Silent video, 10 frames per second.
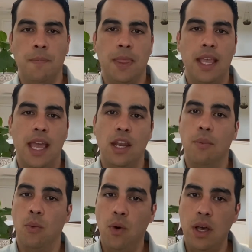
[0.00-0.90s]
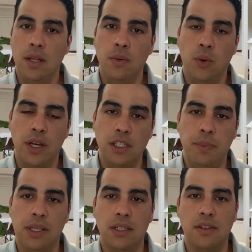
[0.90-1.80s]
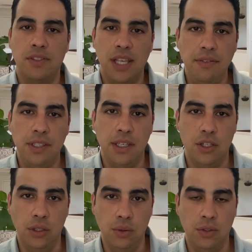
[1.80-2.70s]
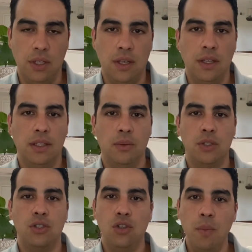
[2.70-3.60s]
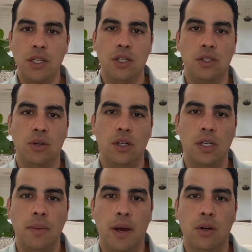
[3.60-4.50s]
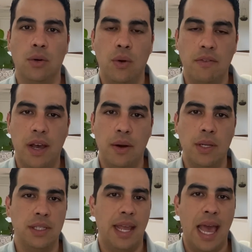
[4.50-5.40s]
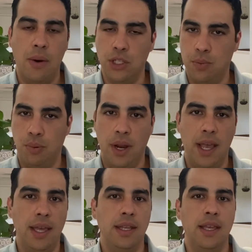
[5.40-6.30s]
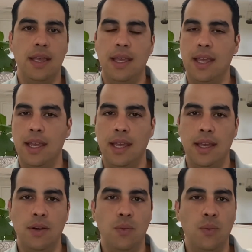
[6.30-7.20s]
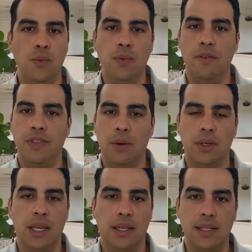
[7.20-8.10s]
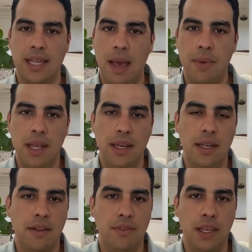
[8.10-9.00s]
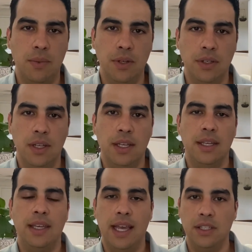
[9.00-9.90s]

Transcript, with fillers: And number one was because of safety issues. There was so much uncertainty about coronavirus and how it spread and if they would get contaminated, if they would catch